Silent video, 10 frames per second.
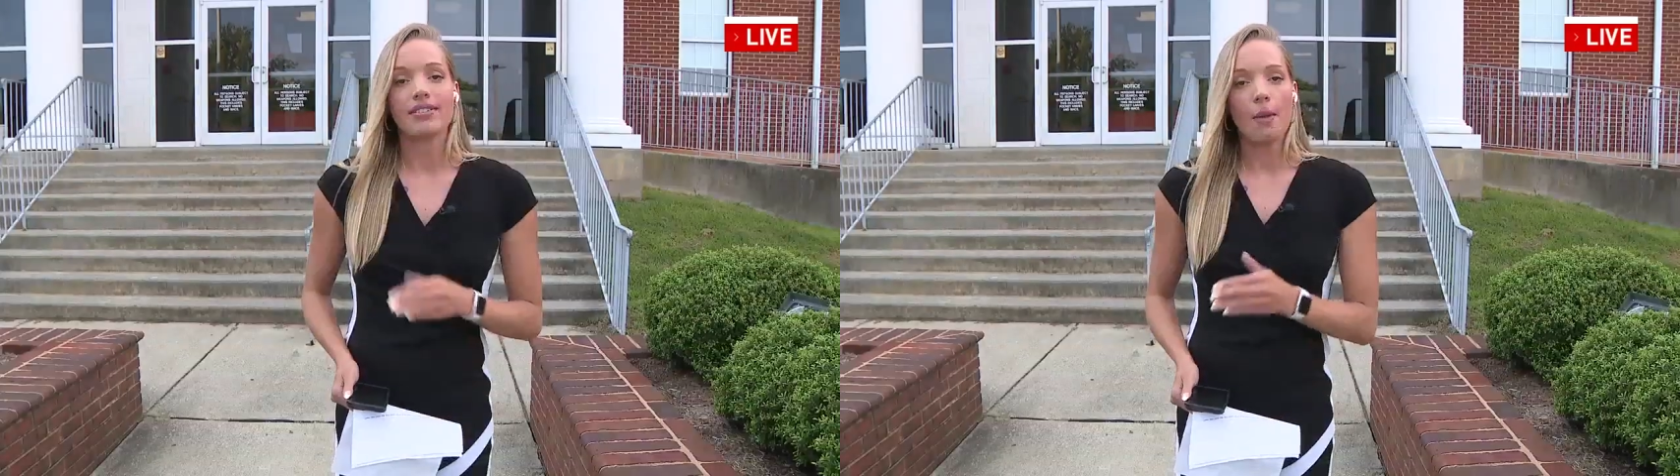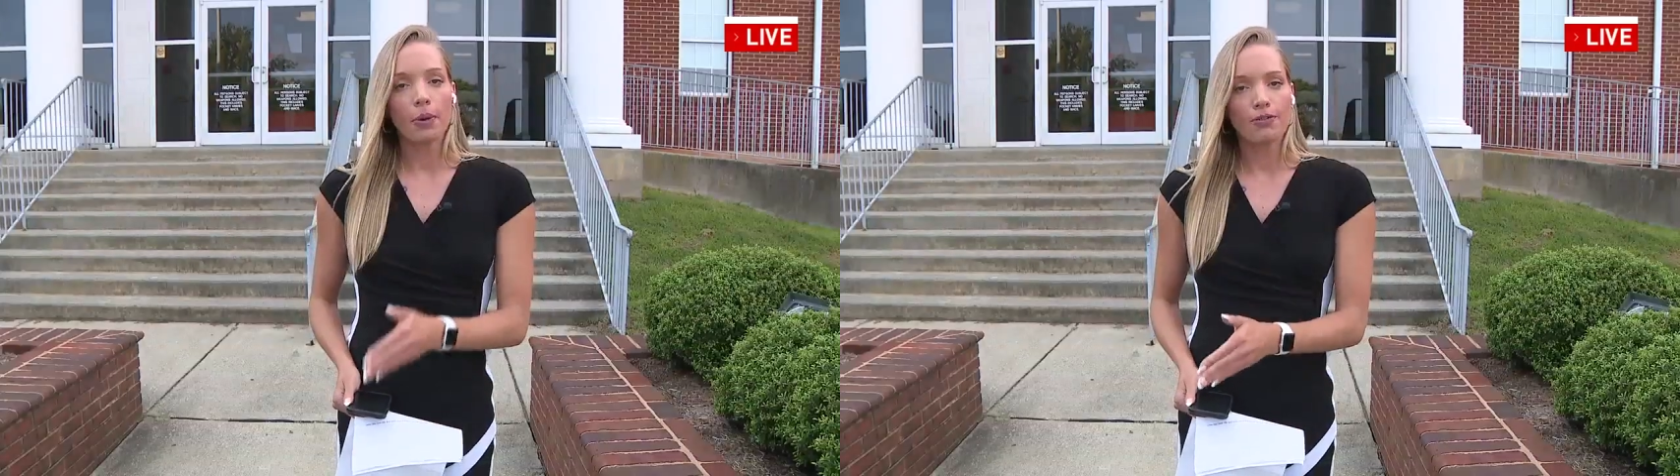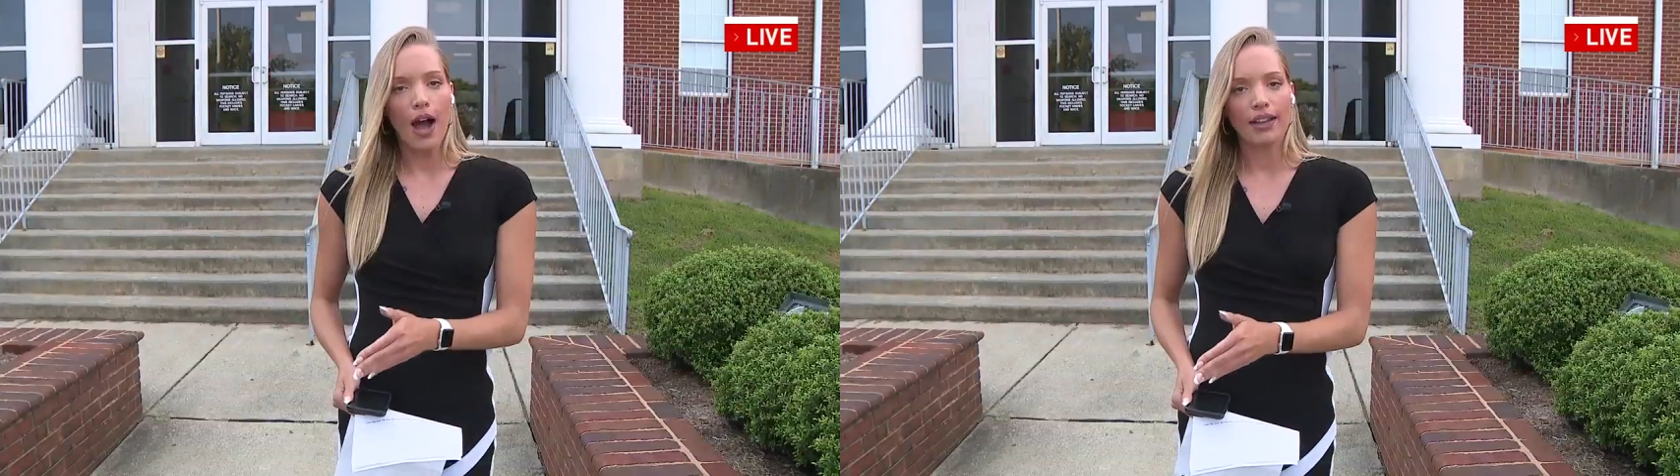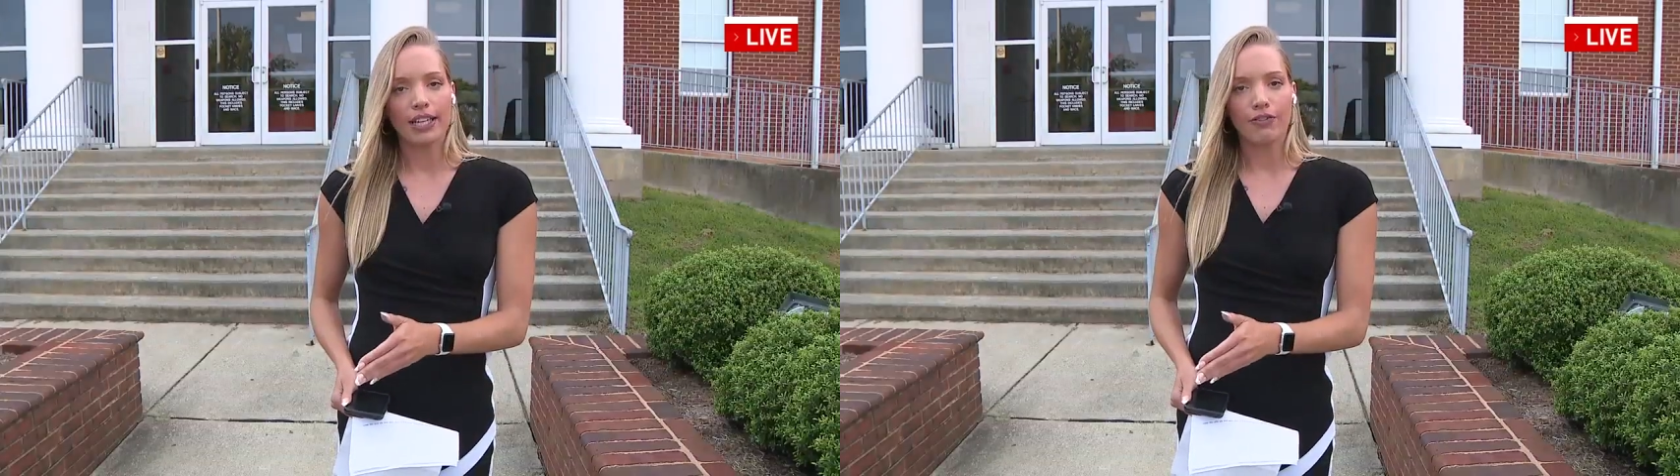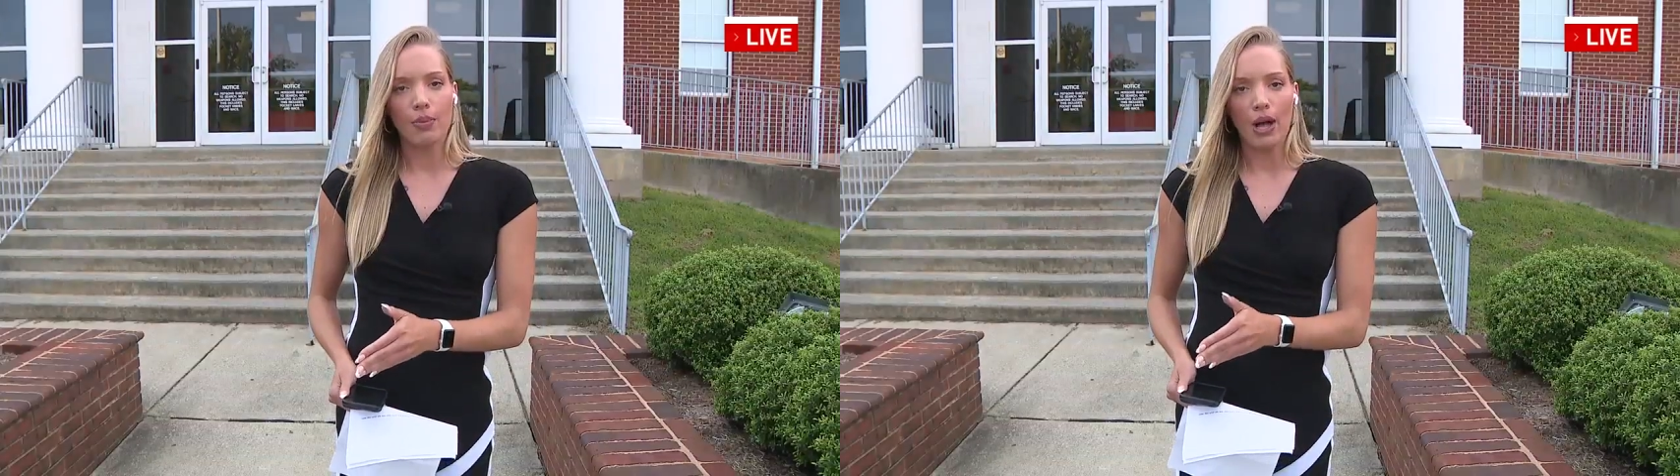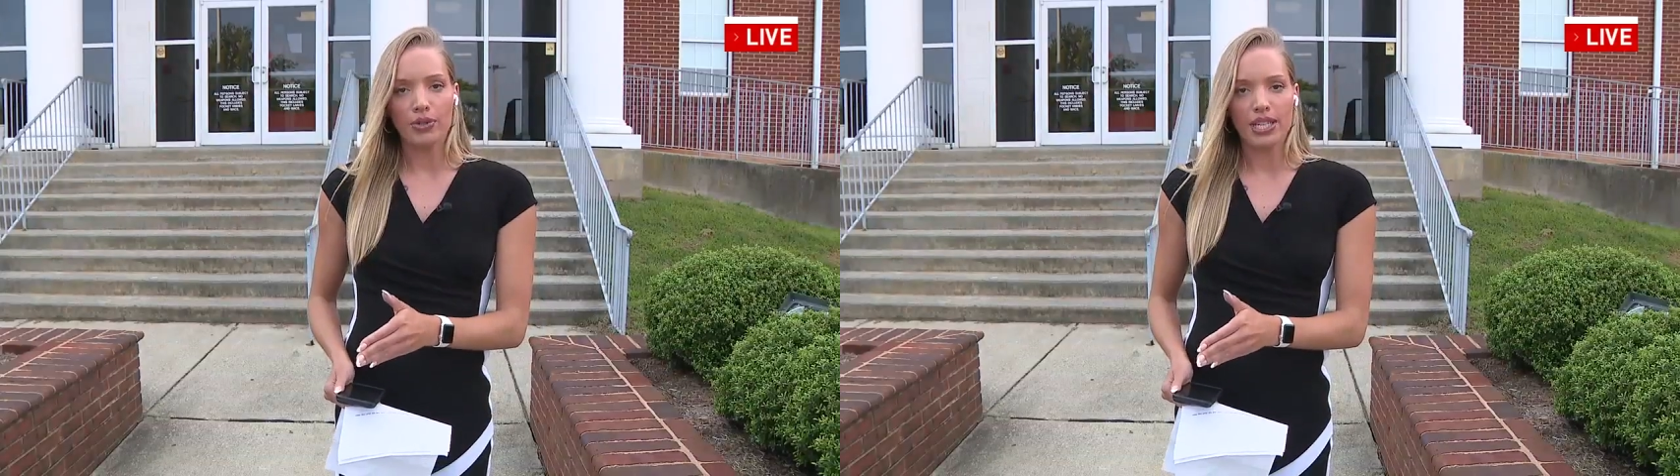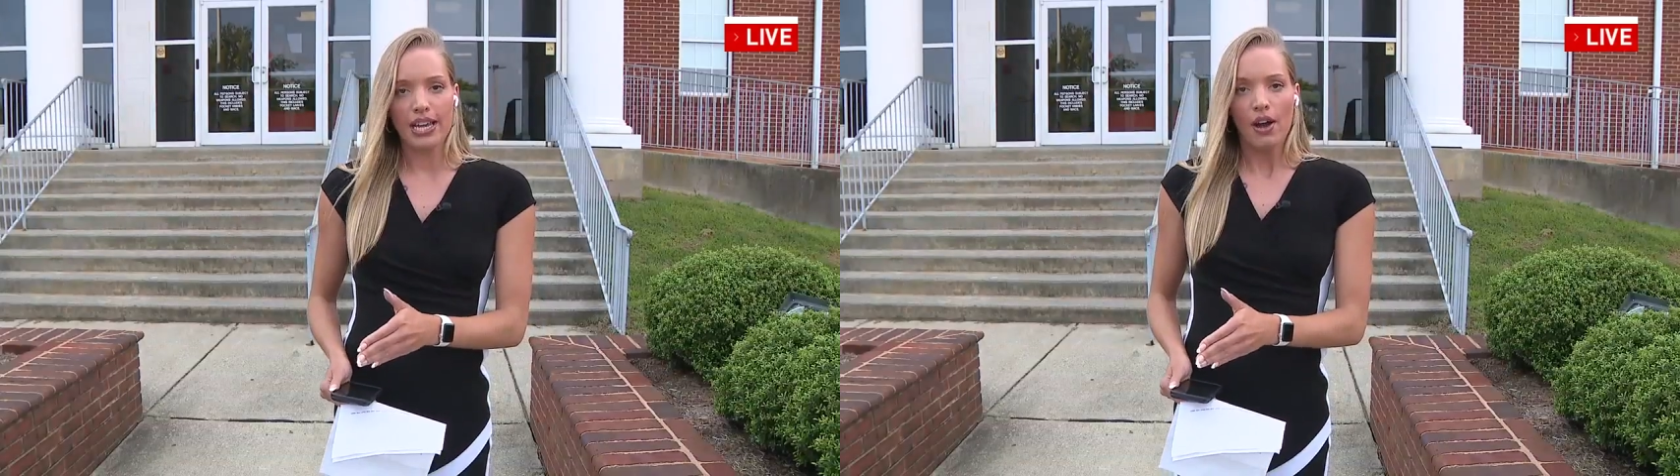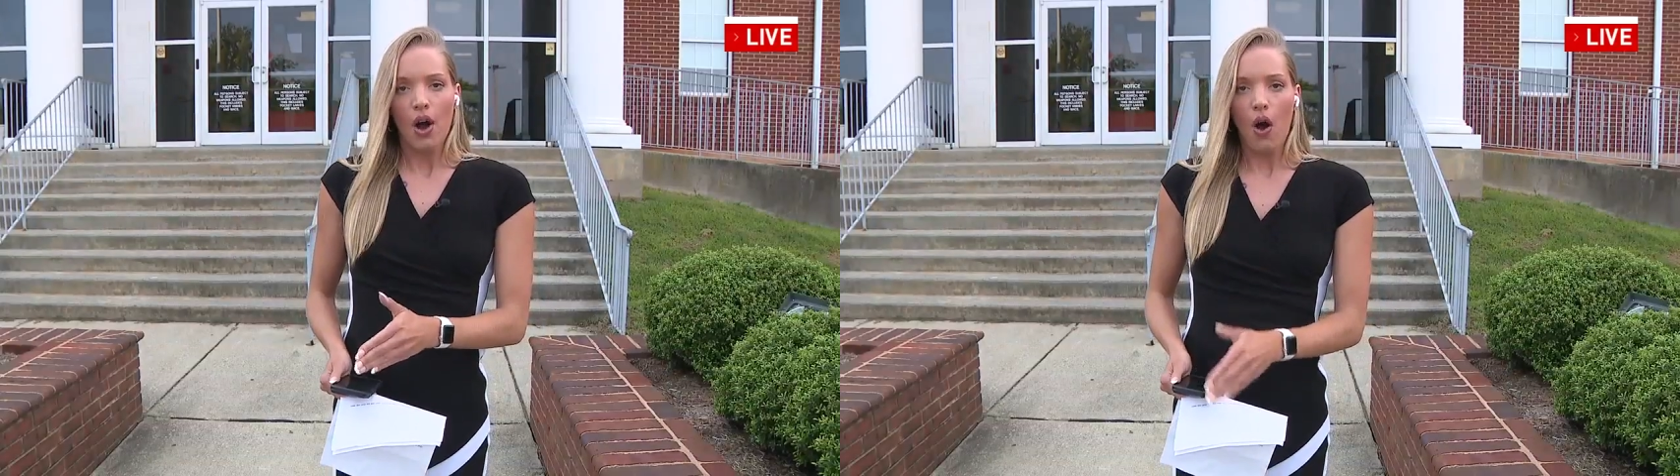separate filing from Elsie